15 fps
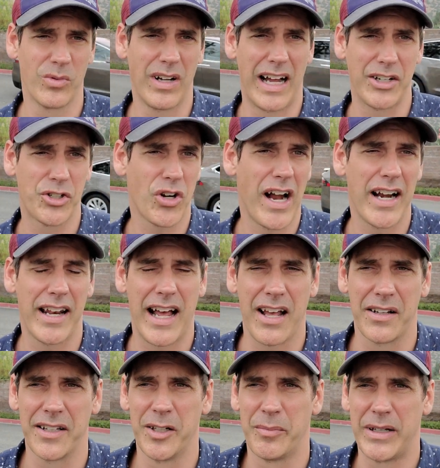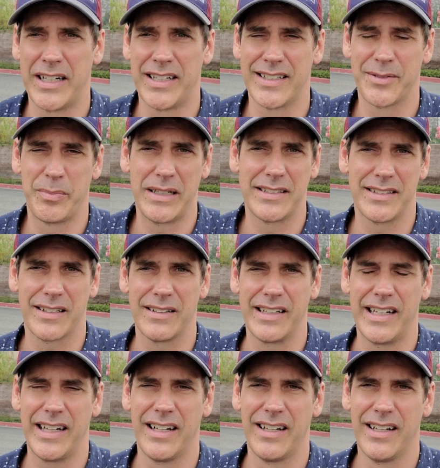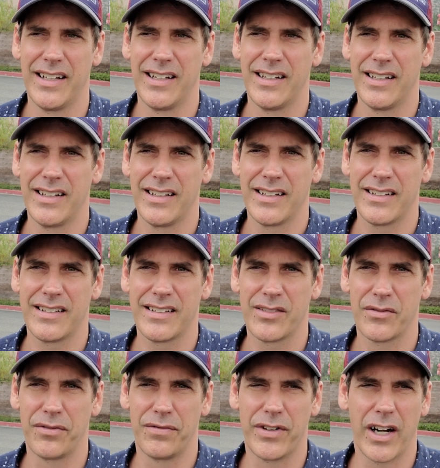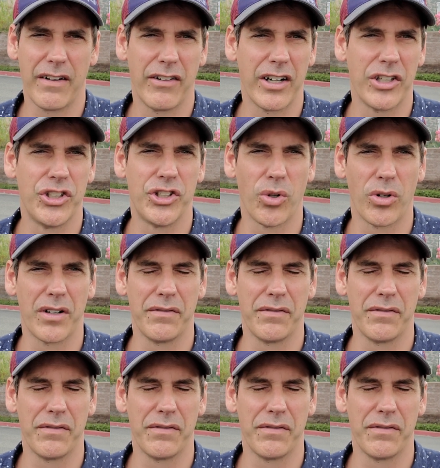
I tried it out a little bit, and it's basically very, very short